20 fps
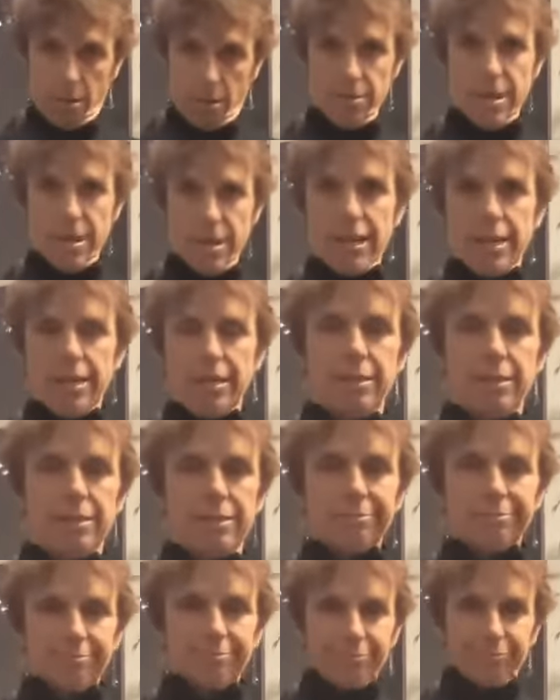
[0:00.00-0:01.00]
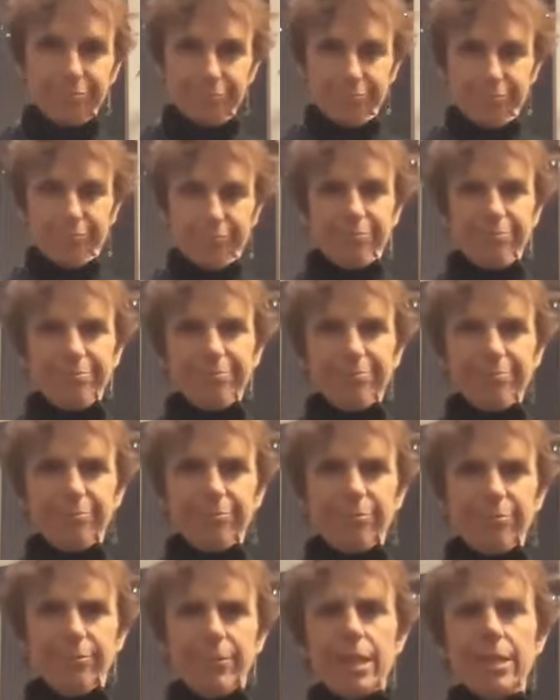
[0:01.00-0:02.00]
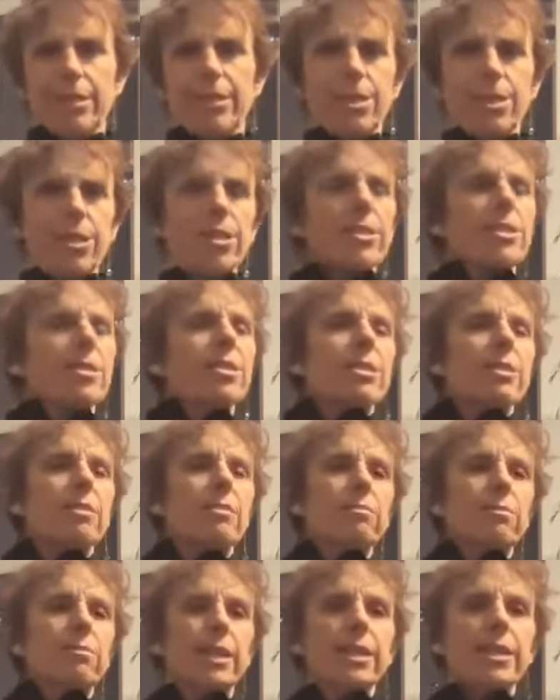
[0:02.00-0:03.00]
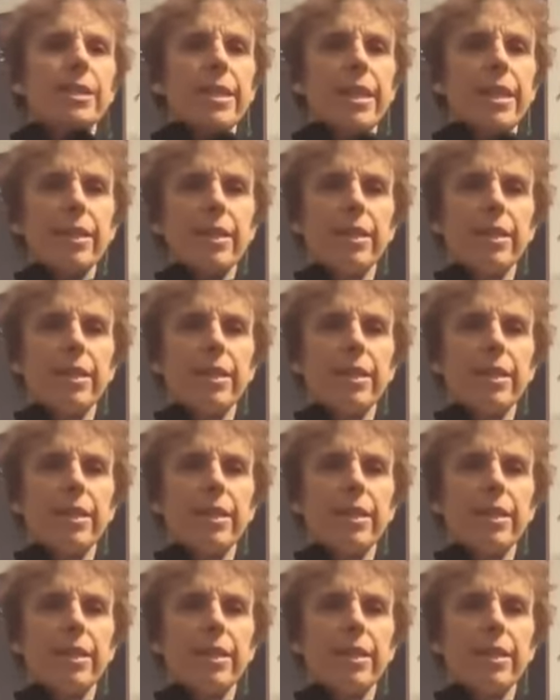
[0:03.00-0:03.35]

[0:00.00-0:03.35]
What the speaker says: our neck is just can